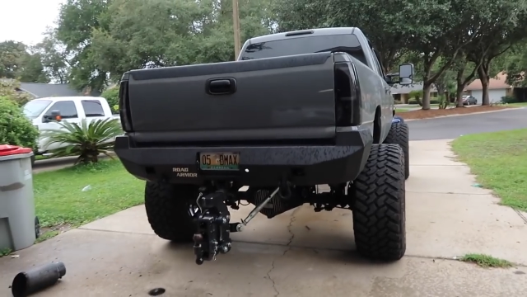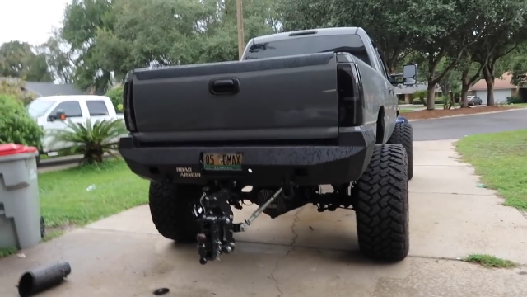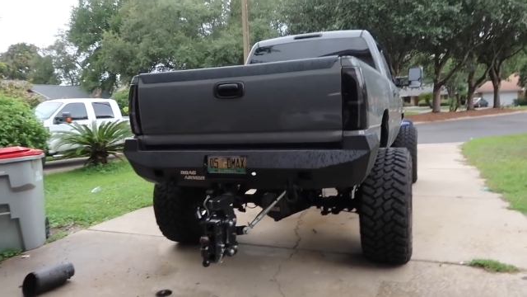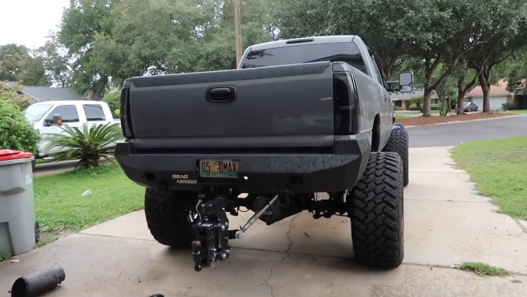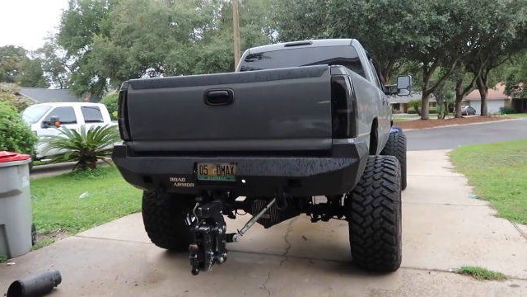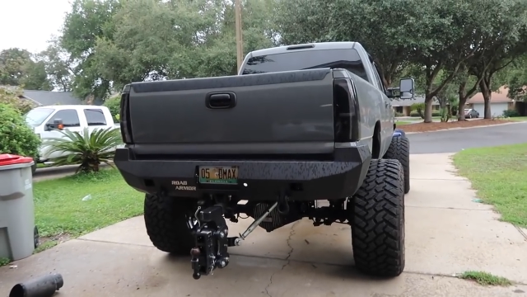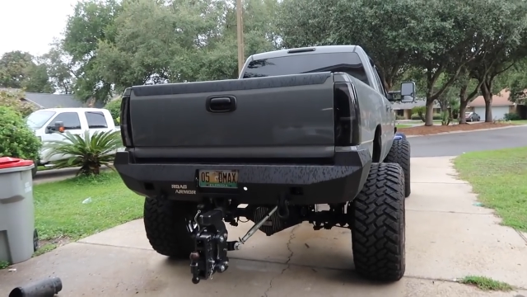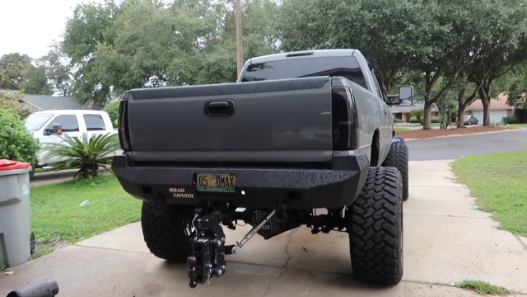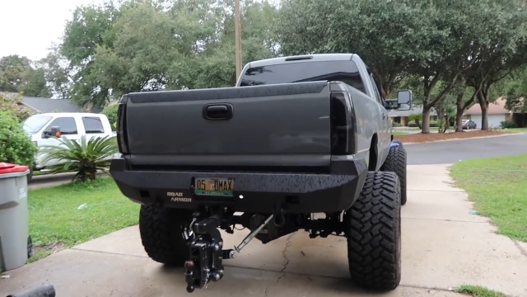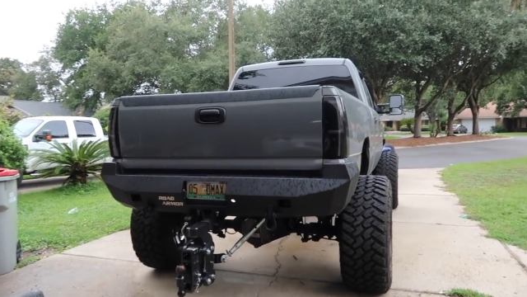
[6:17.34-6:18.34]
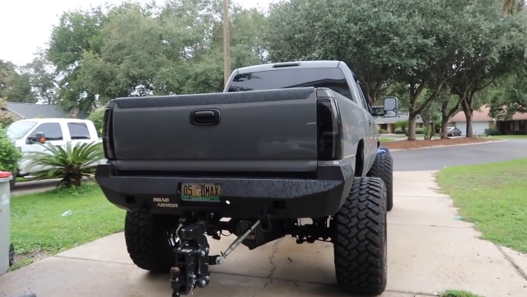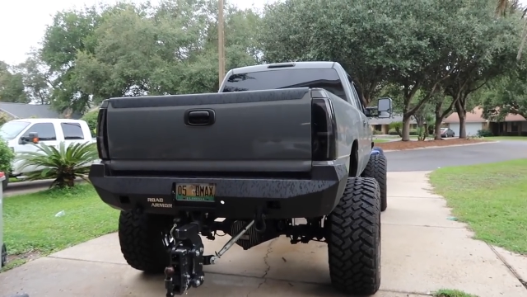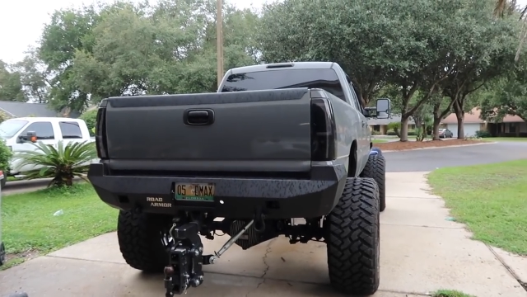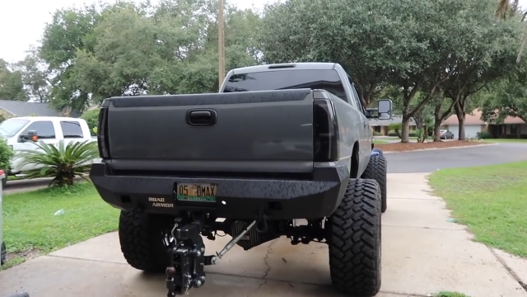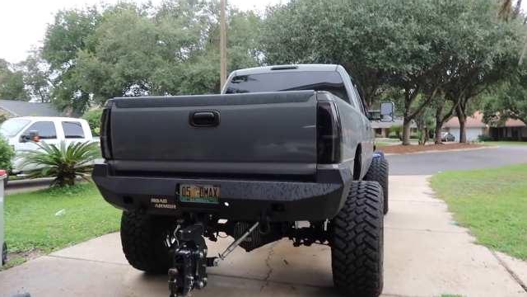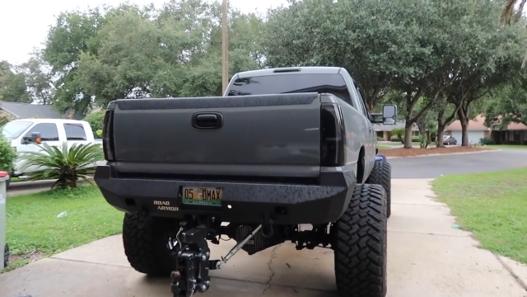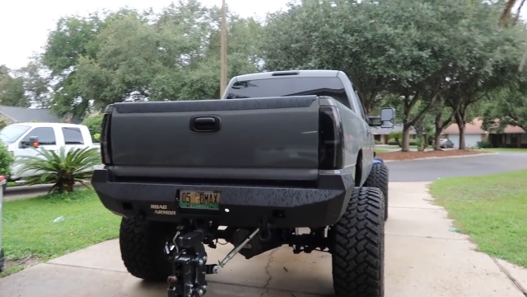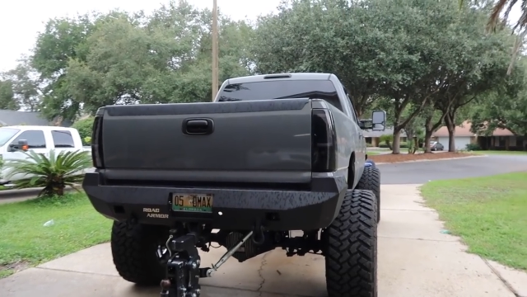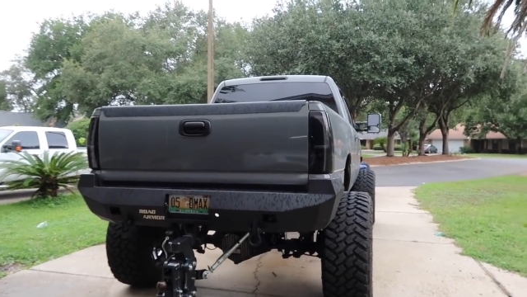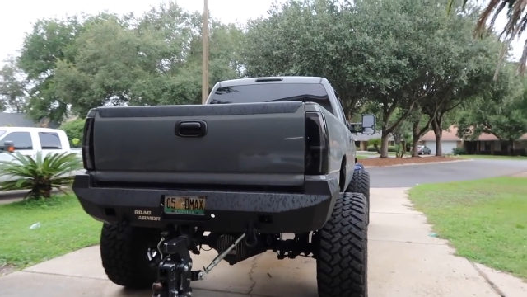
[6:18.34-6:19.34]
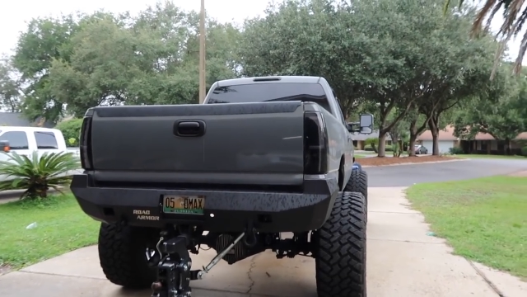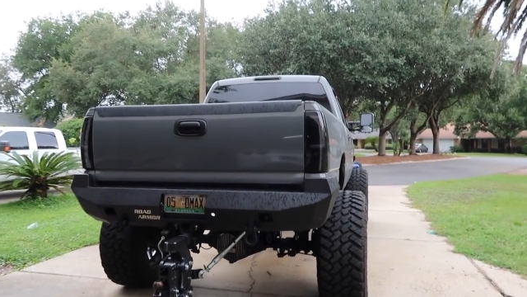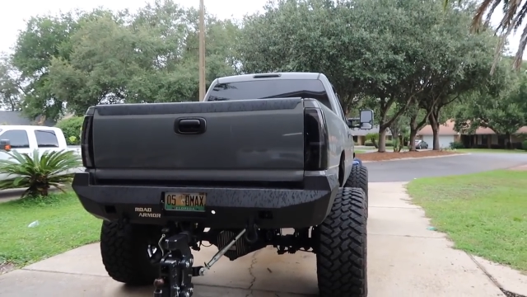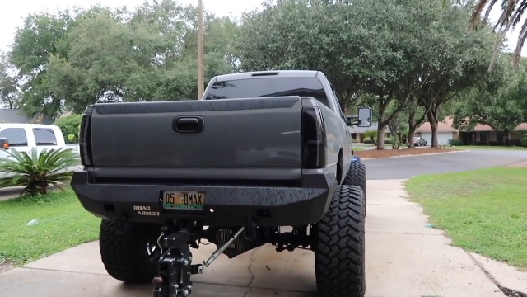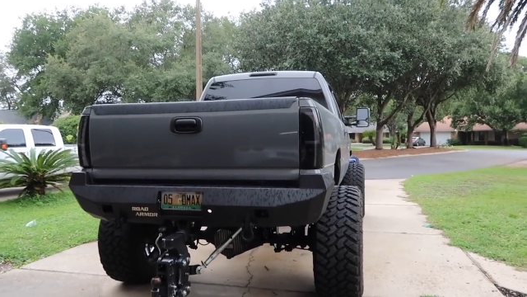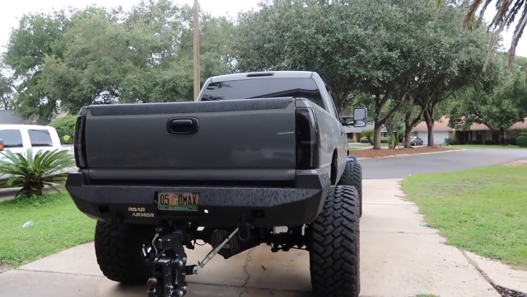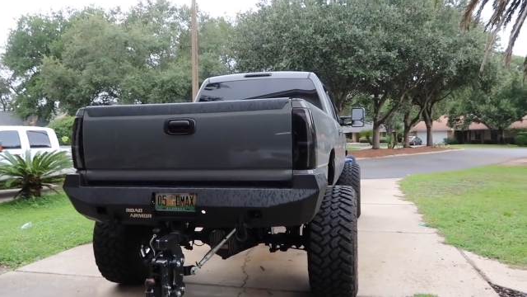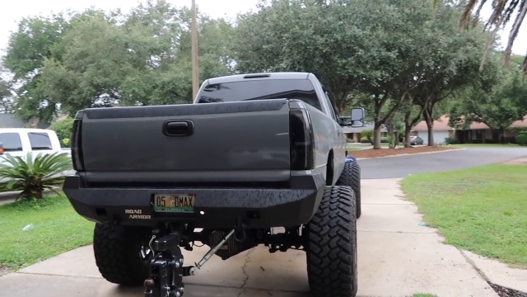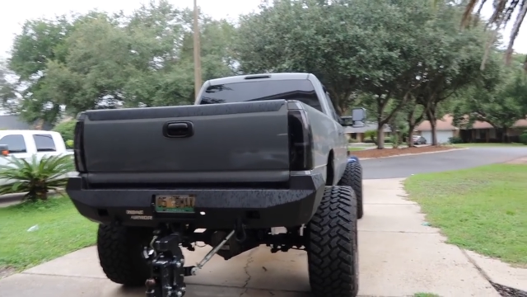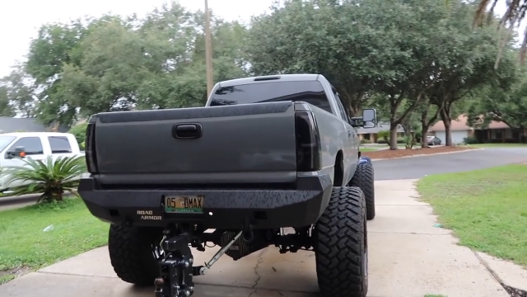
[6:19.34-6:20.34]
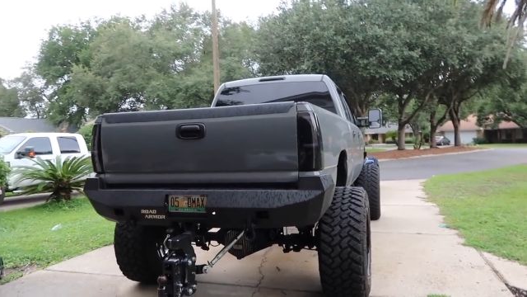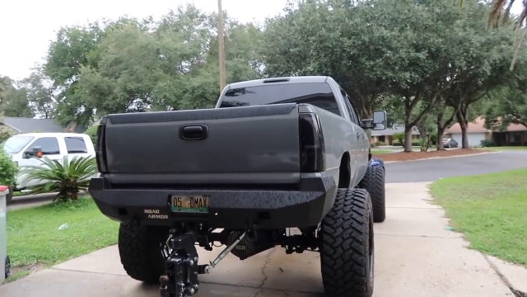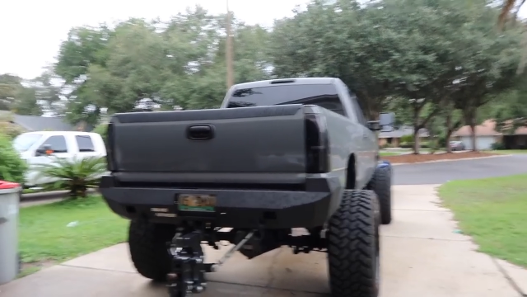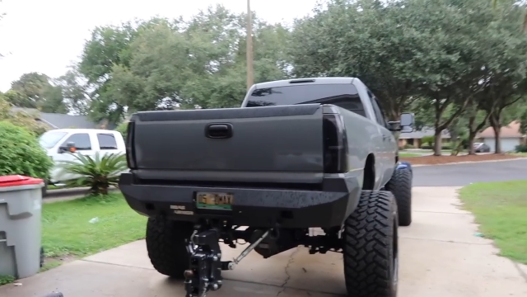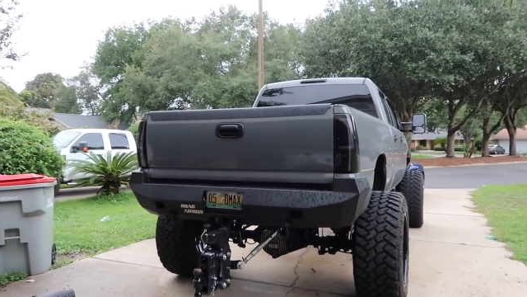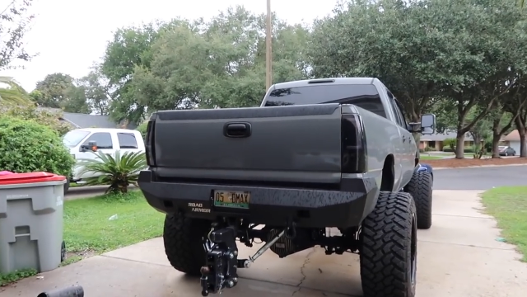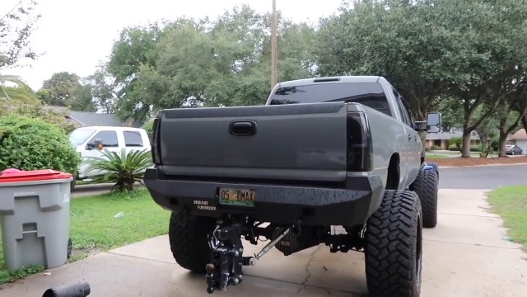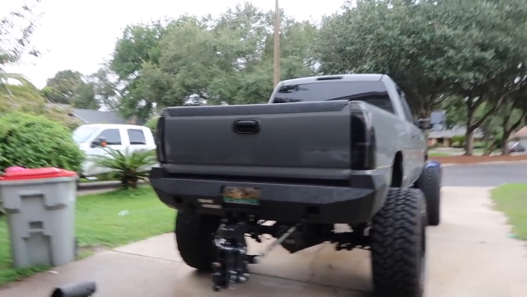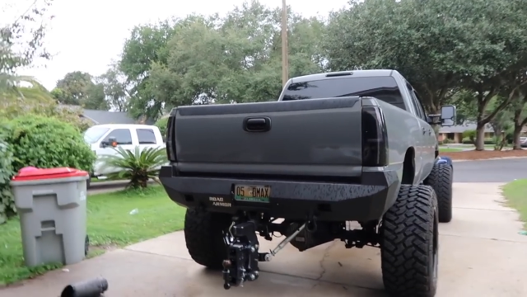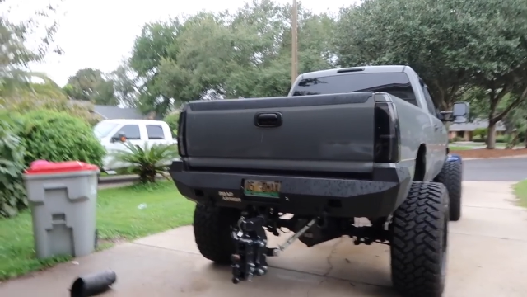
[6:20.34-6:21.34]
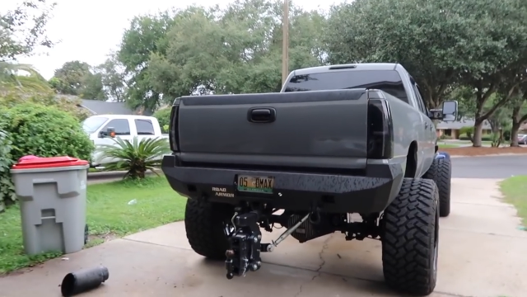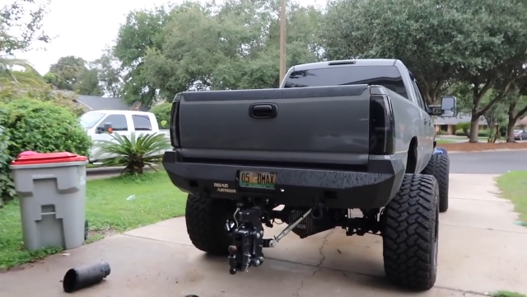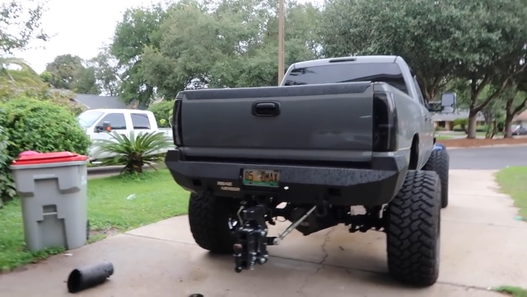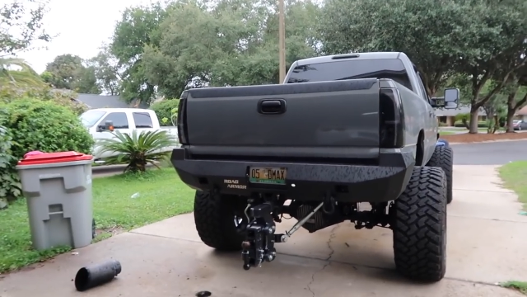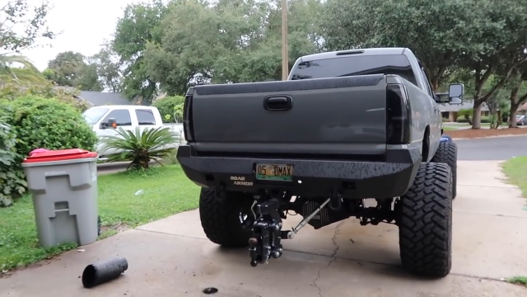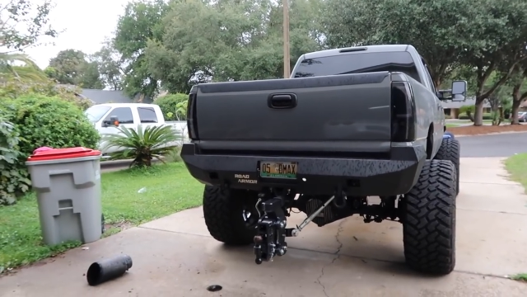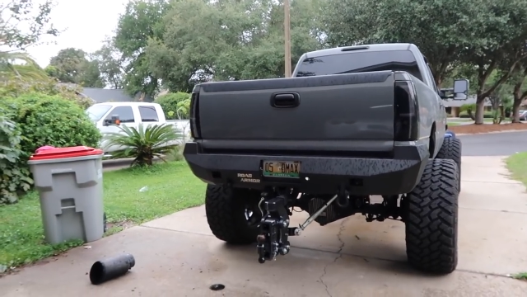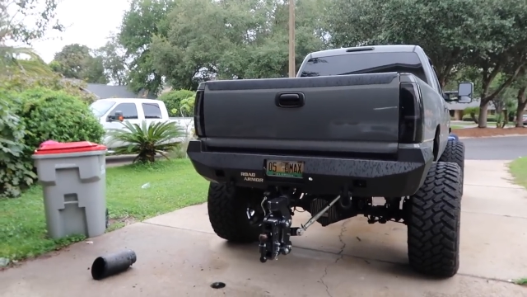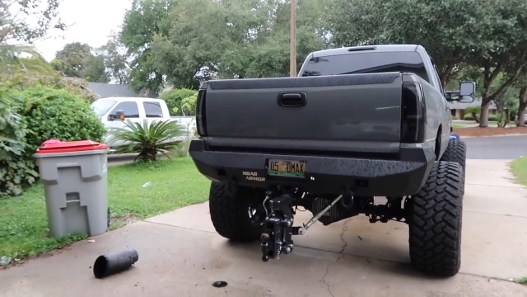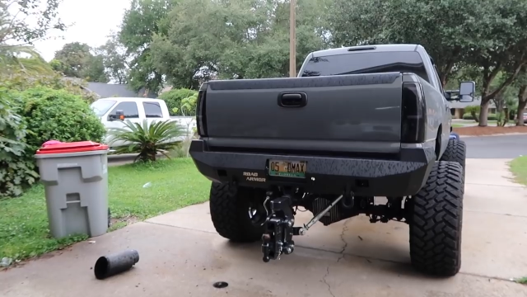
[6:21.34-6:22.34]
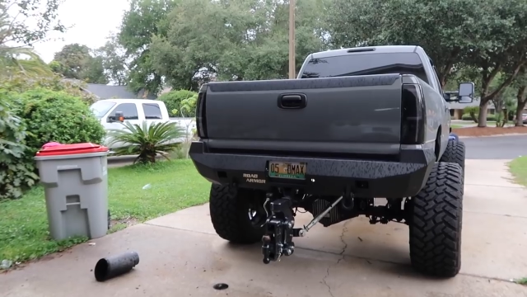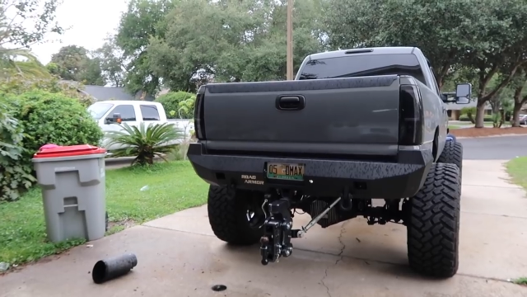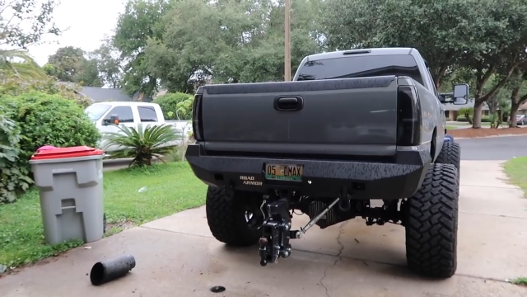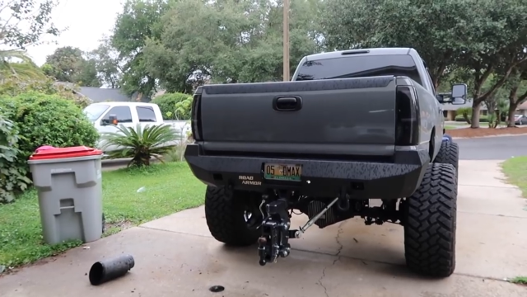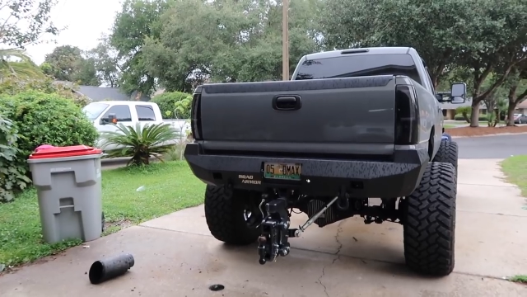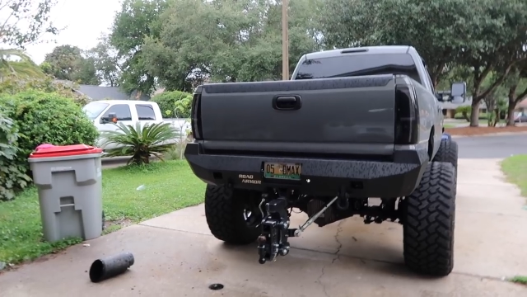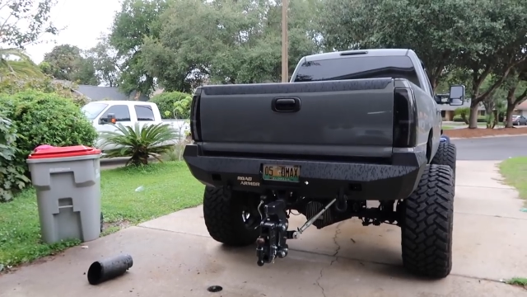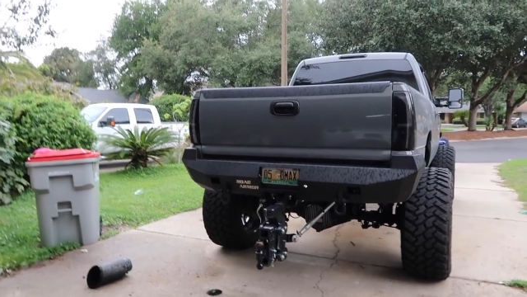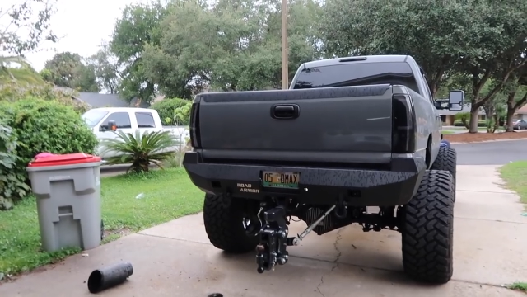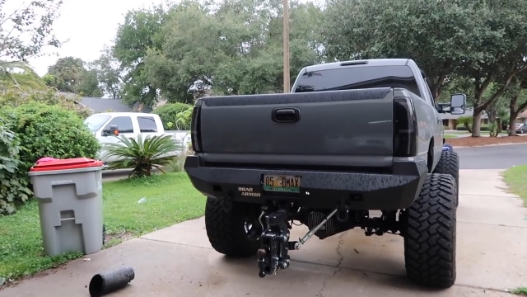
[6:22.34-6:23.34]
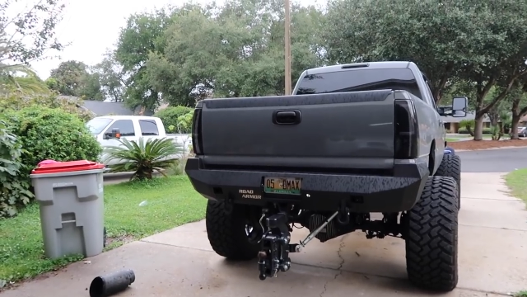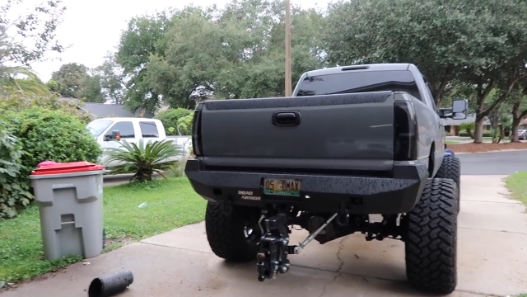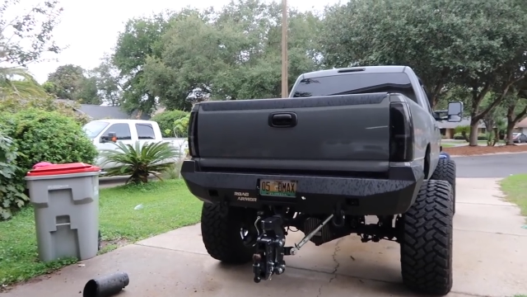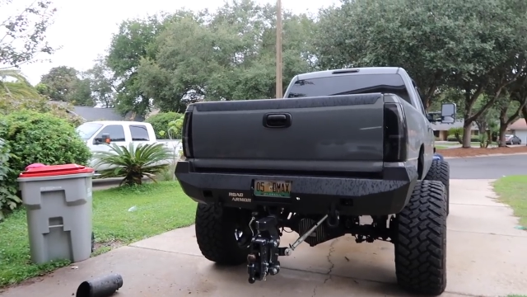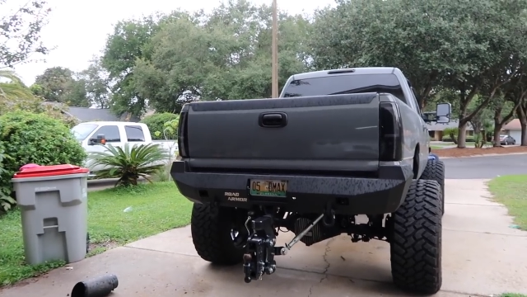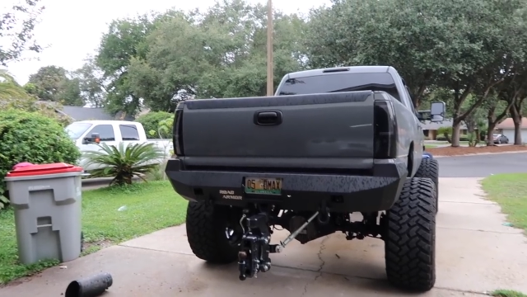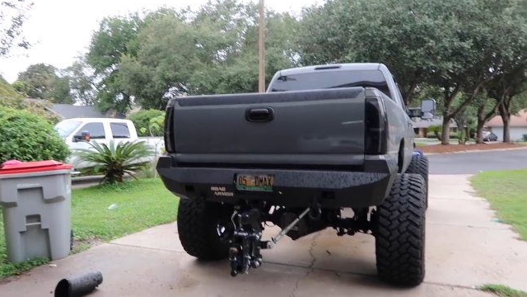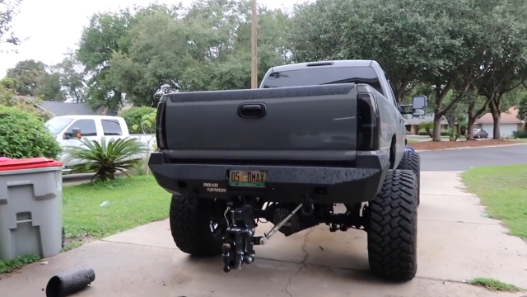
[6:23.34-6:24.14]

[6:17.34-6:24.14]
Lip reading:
(no speaker visible)